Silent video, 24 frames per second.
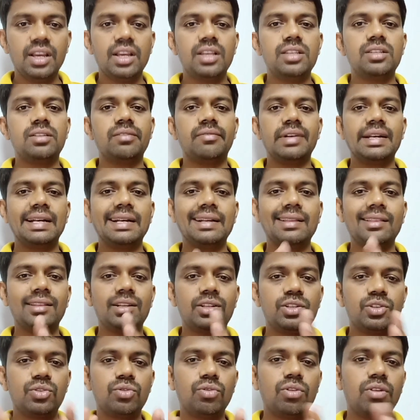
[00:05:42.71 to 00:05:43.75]
So it will return
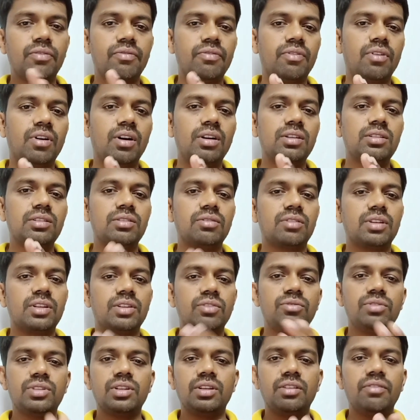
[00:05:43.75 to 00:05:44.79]
the true or false. You can
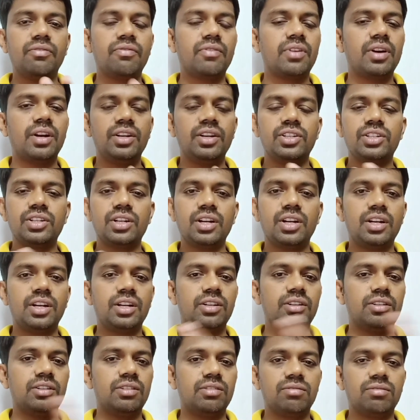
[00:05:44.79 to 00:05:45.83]
use the if condition and
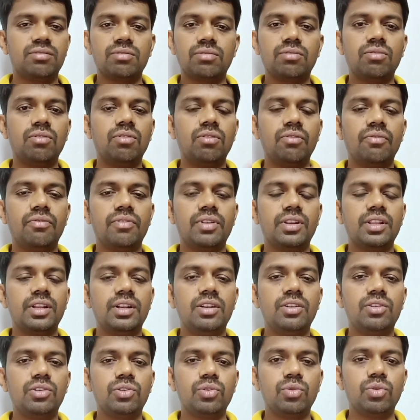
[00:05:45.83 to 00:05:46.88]
uh, so go for the
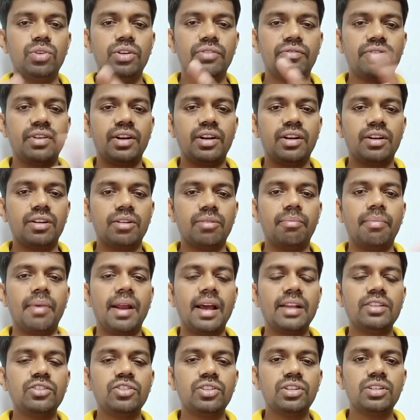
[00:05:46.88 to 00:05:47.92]
two different uh,
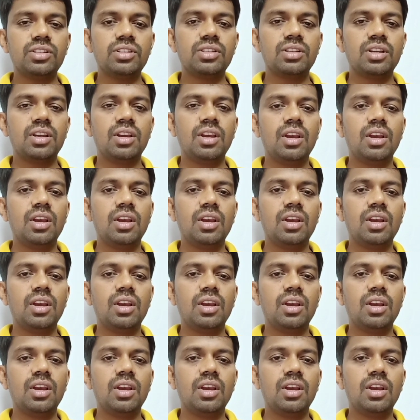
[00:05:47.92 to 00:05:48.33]
branches.